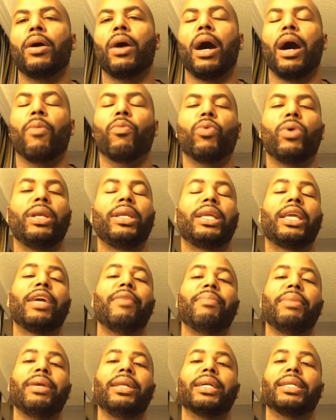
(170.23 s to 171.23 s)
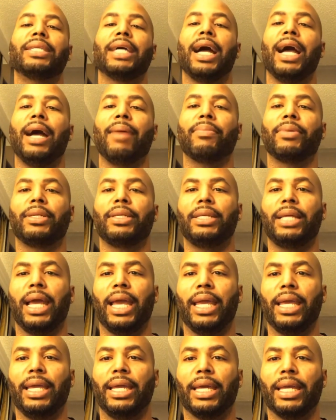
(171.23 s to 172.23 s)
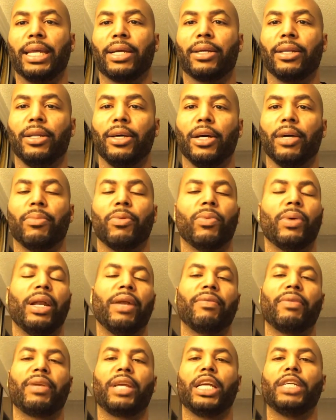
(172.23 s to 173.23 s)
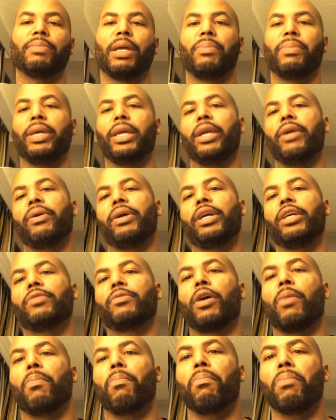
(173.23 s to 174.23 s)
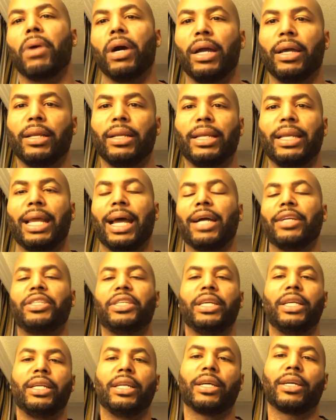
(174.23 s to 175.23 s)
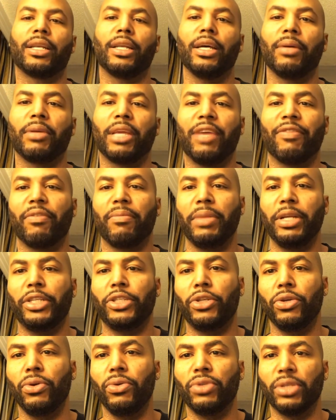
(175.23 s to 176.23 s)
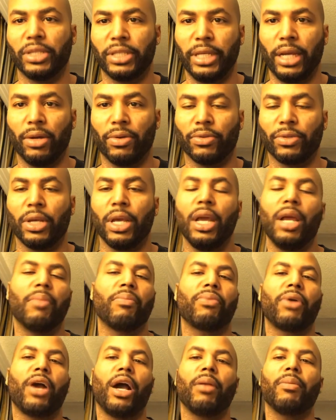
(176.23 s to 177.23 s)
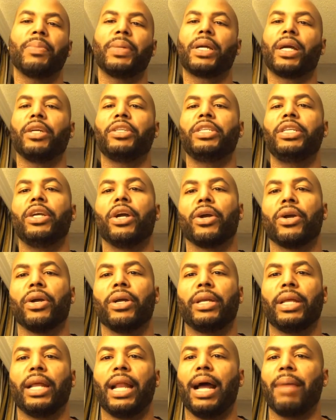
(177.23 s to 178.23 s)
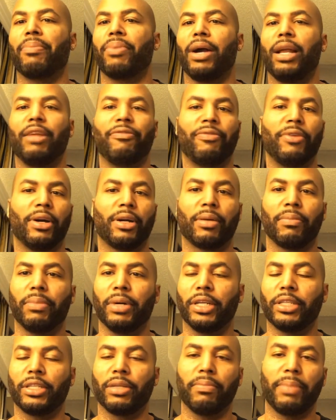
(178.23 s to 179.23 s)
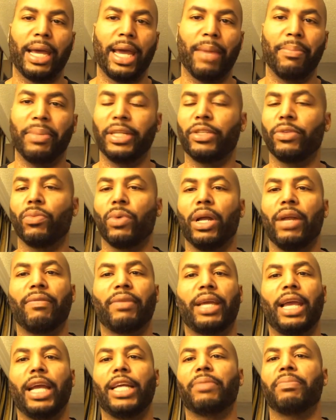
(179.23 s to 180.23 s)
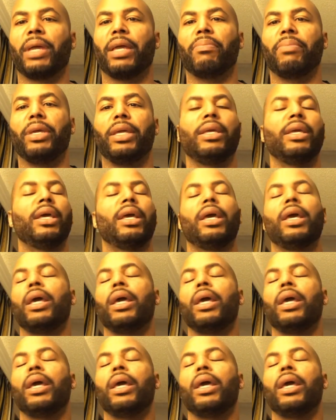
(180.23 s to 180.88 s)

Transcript: Uh, wouldn't give me the time of day in the club or whatever the case may be. Here is a month now she in the club giving me choosing signals. Probably because she heard that I probably fuck a bunch of bad bitches, whatever the case may be